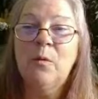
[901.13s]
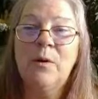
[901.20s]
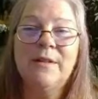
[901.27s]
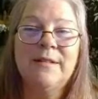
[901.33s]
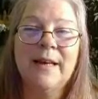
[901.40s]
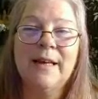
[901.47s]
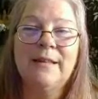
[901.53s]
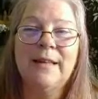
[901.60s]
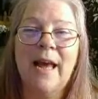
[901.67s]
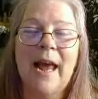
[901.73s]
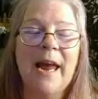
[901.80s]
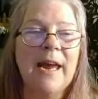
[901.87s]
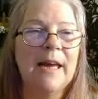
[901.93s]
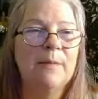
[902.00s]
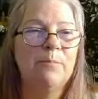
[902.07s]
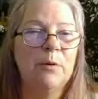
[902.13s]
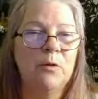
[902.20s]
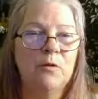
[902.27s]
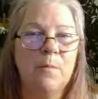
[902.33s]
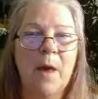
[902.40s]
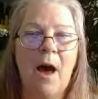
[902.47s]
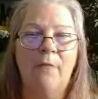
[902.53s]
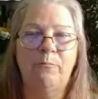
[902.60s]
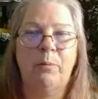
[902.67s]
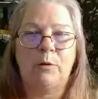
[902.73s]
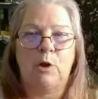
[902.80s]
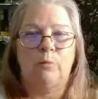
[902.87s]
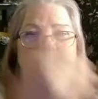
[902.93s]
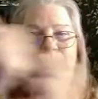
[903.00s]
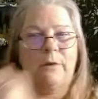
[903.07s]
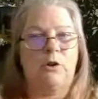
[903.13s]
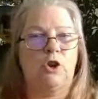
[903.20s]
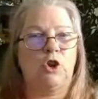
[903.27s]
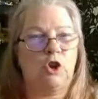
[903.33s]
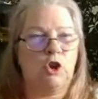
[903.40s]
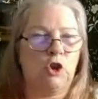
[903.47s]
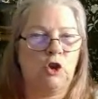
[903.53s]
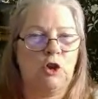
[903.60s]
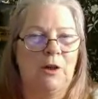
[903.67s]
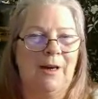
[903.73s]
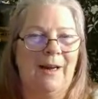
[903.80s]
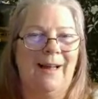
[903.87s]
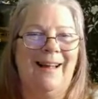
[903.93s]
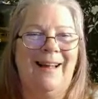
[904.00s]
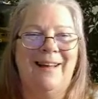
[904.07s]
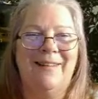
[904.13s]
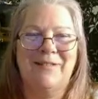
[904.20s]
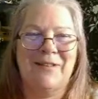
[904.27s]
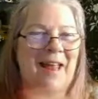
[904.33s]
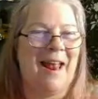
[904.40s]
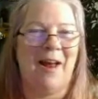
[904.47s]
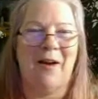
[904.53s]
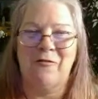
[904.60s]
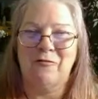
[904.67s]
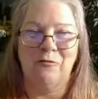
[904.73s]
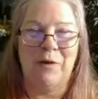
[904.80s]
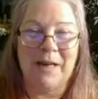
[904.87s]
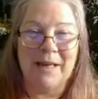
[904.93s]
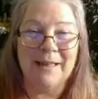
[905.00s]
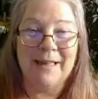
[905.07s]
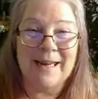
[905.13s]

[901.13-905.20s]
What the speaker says: to the pages. Boom, boom, boom, boom, boom. Once I get to 8, it boots me up.